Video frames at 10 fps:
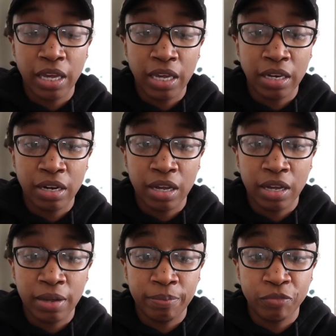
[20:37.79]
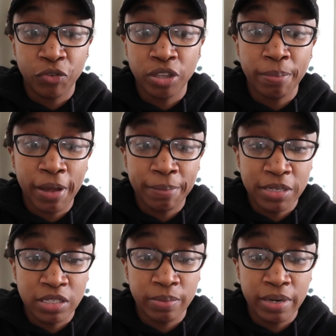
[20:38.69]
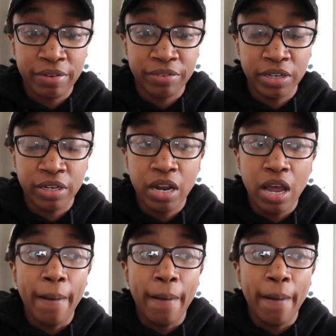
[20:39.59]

and for the puppies or whatever,